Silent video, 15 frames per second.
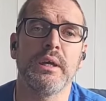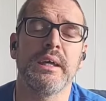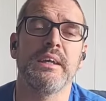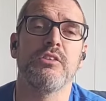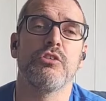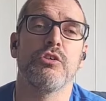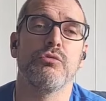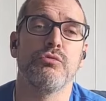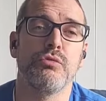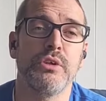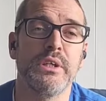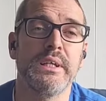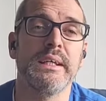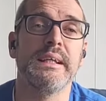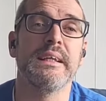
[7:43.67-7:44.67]
It's a
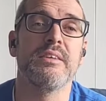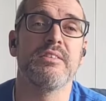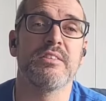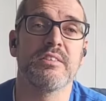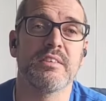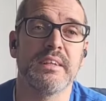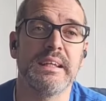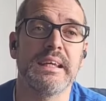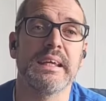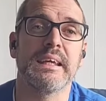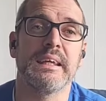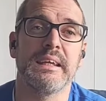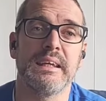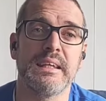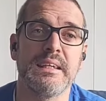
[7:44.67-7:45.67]
really slick,
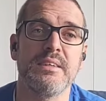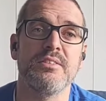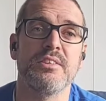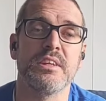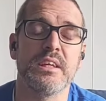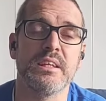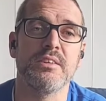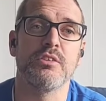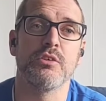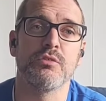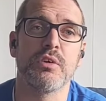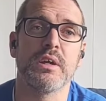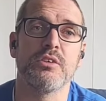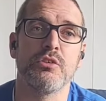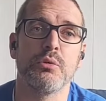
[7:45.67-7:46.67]
easy
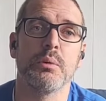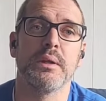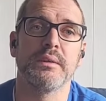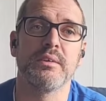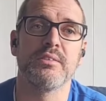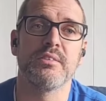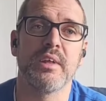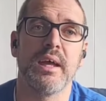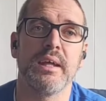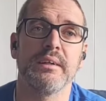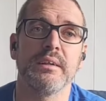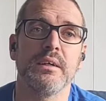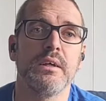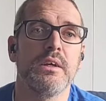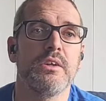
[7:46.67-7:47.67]
interface to understand.
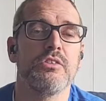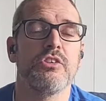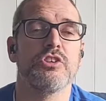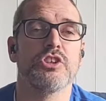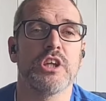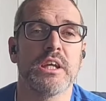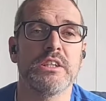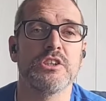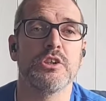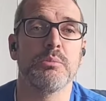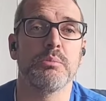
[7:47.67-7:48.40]
To change the